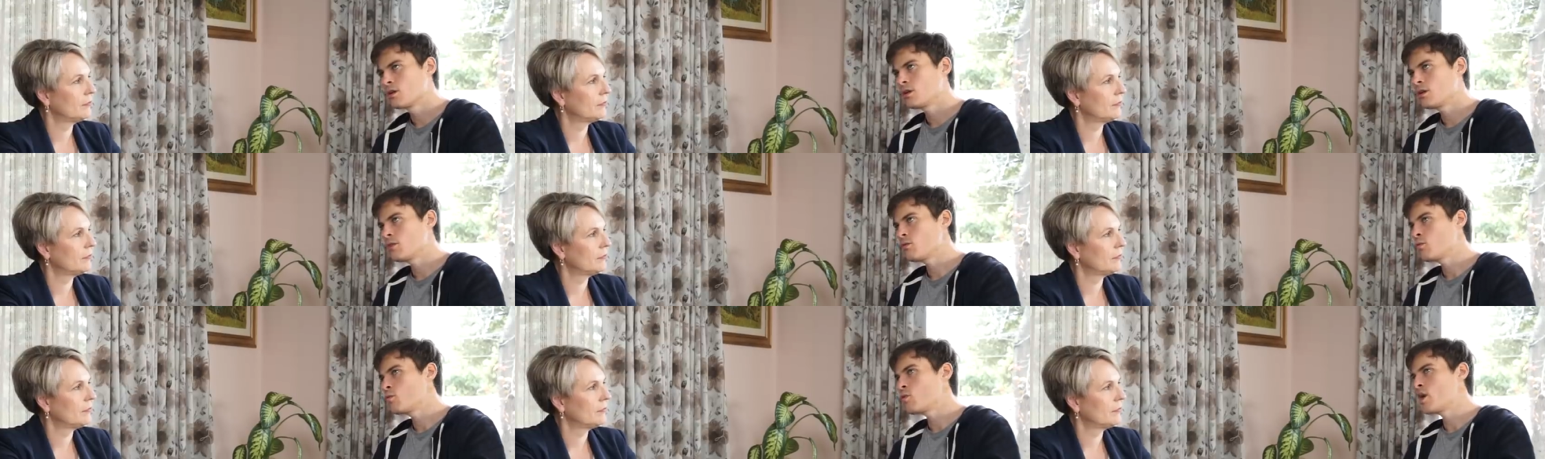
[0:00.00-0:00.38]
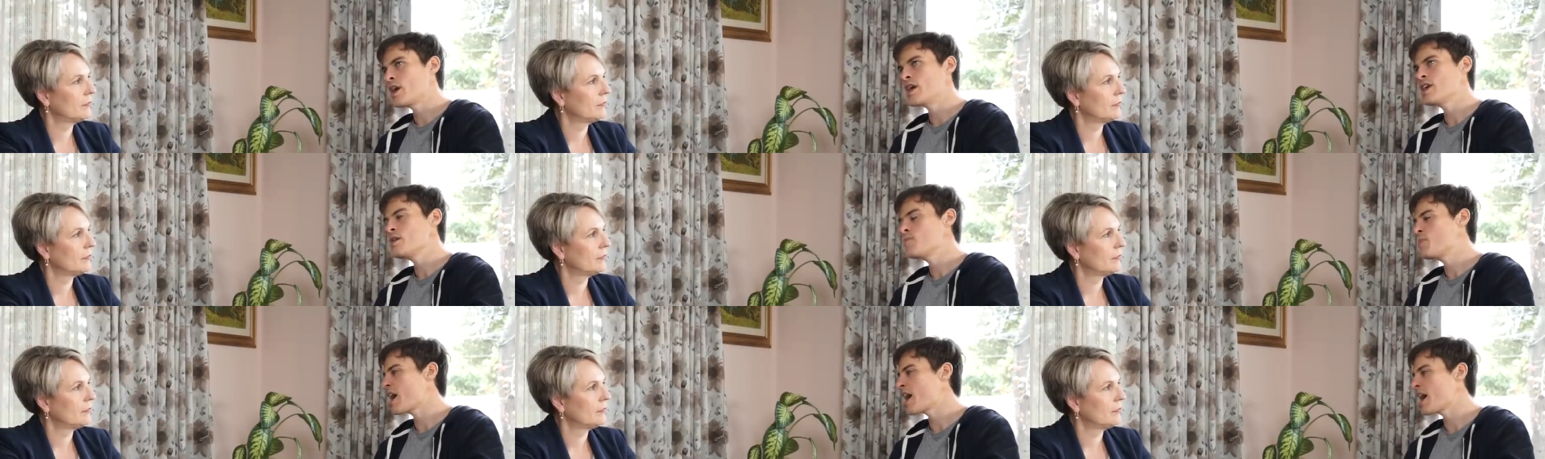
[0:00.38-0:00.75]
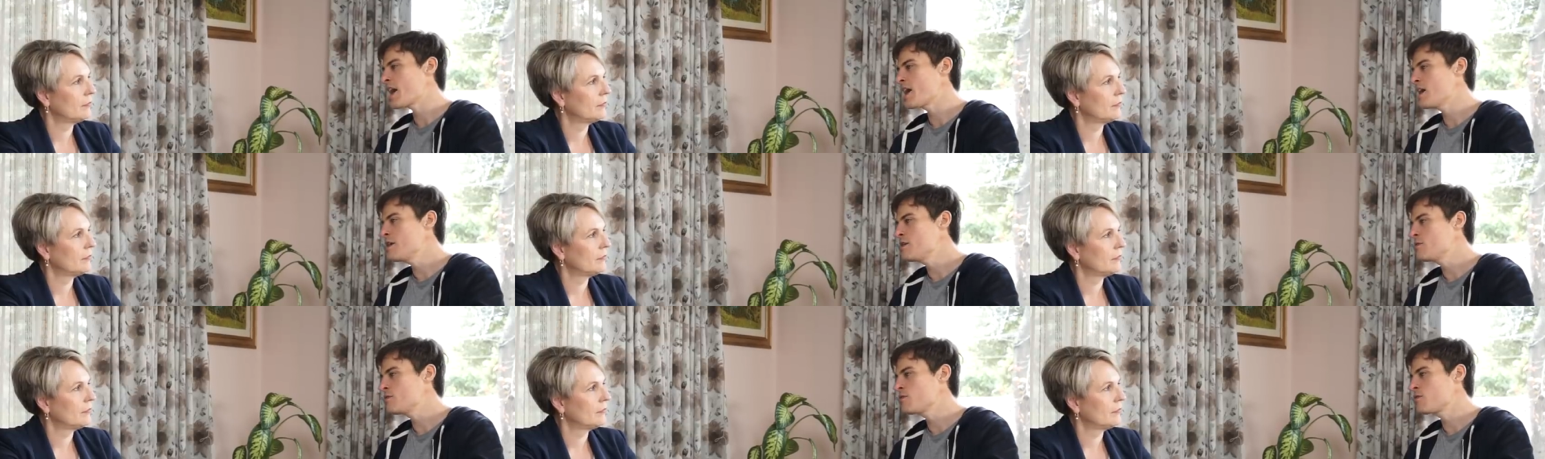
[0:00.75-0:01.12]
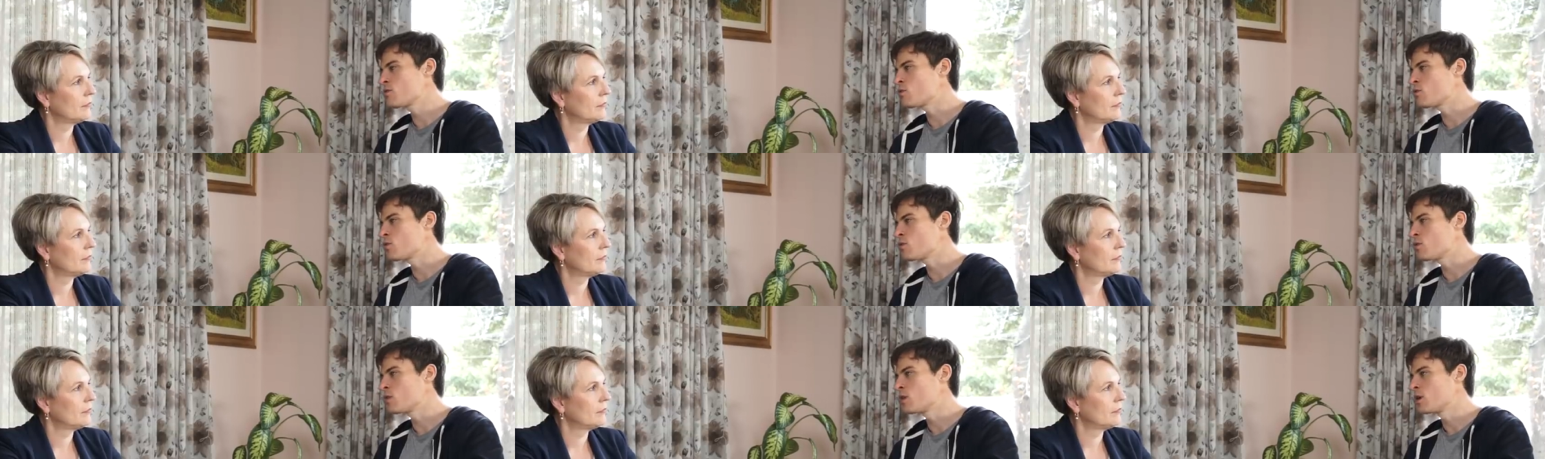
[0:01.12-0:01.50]
Speaker 1: That we paid
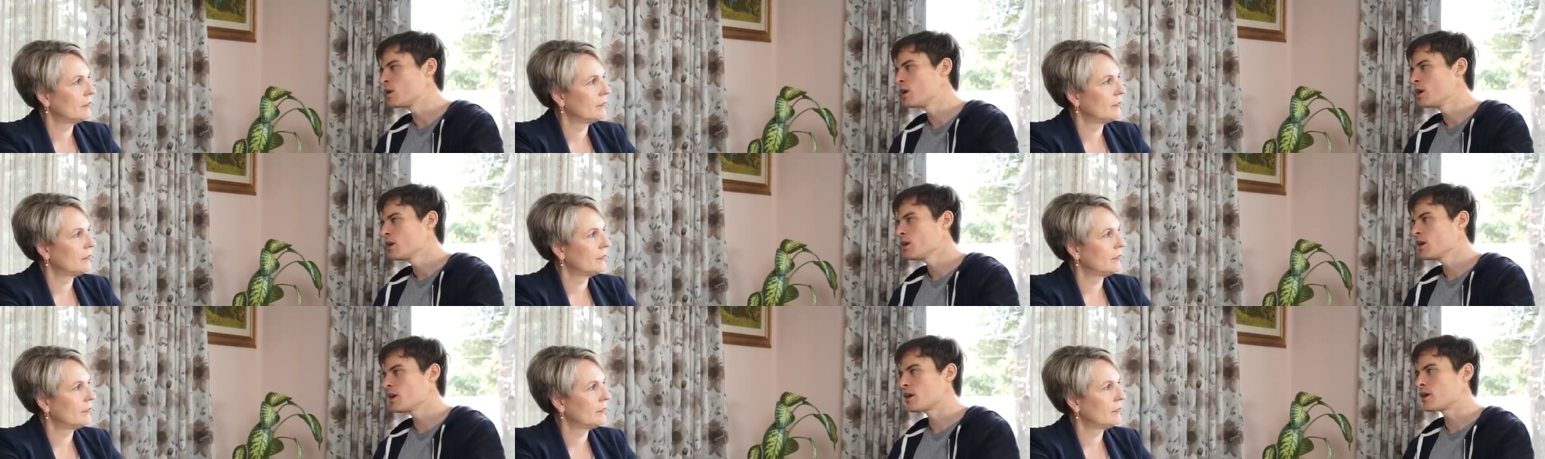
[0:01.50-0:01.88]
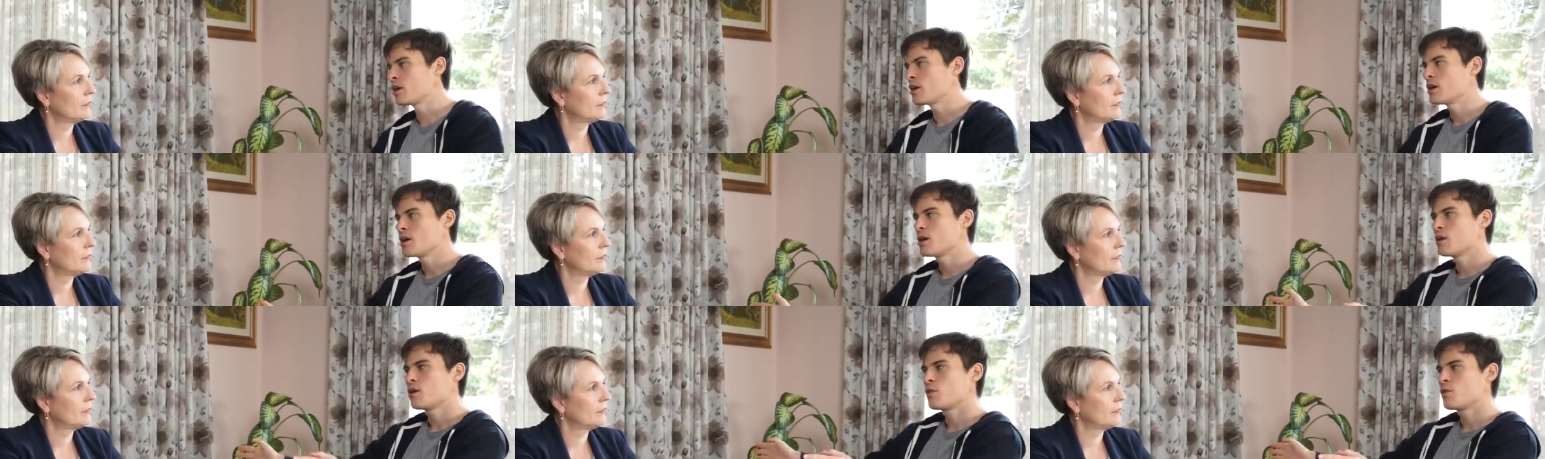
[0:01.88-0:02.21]
for. Like,